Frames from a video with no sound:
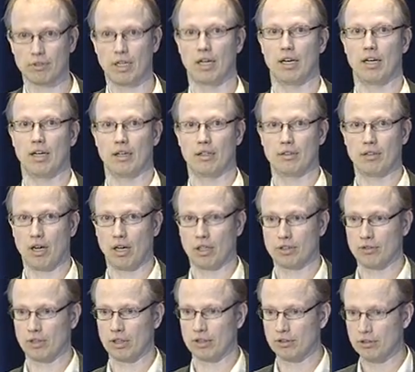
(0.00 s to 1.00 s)
uh,
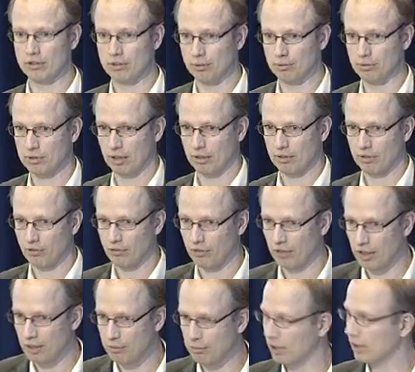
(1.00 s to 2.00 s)
non-electronic systems than
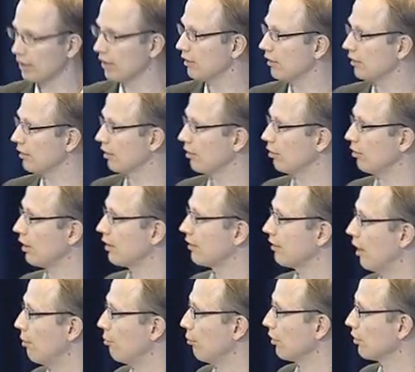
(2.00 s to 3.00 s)
graphene, but this is a good
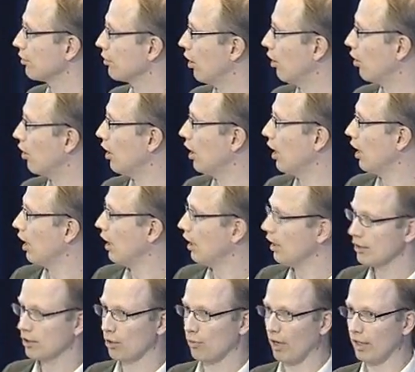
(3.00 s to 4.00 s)
example. So,
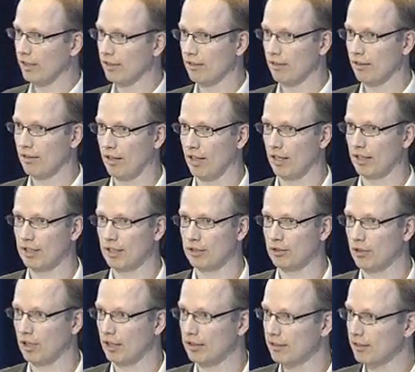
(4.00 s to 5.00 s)
so one thing that
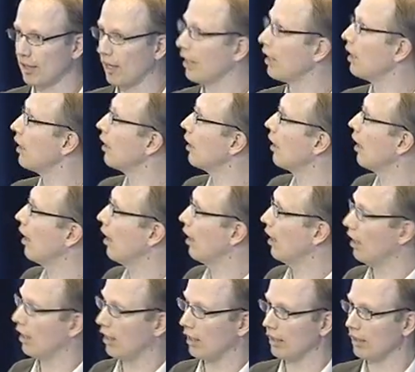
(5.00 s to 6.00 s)
you can study
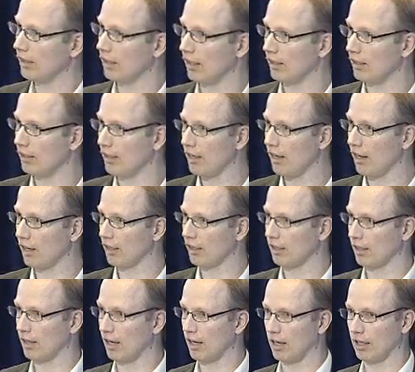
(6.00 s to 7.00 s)
uh, in, in
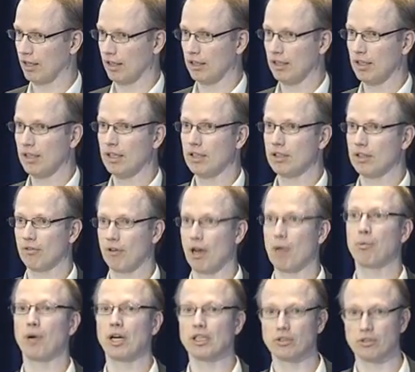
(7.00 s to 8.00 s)
here are the
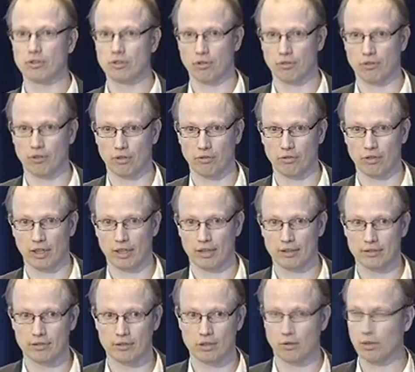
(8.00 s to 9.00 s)
vibrations of graphene.
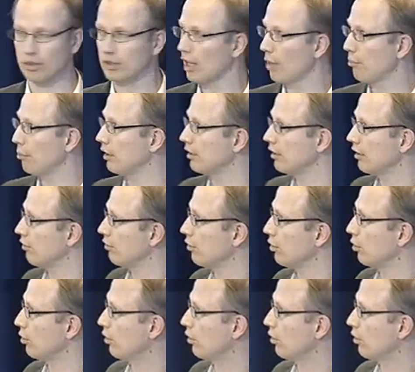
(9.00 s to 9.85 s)
So what happens if